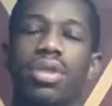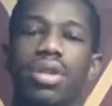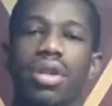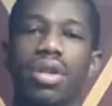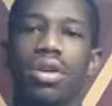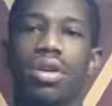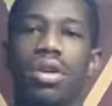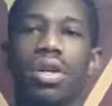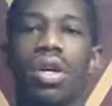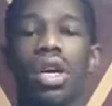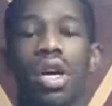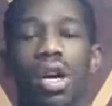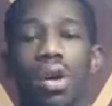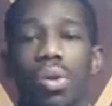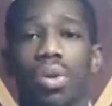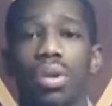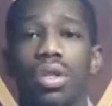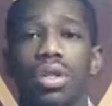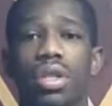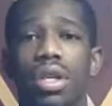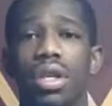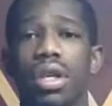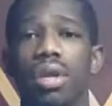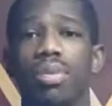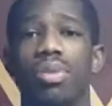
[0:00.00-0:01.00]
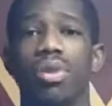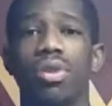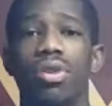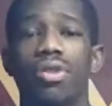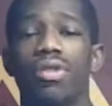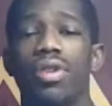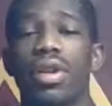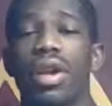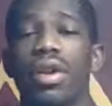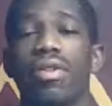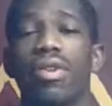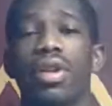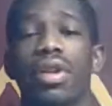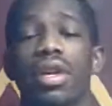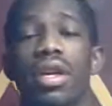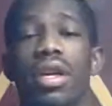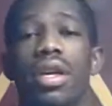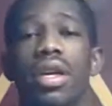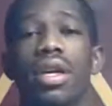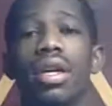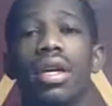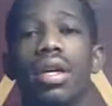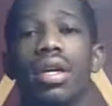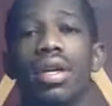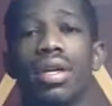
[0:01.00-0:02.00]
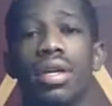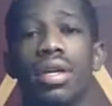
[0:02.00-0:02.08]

So we're still improving every day.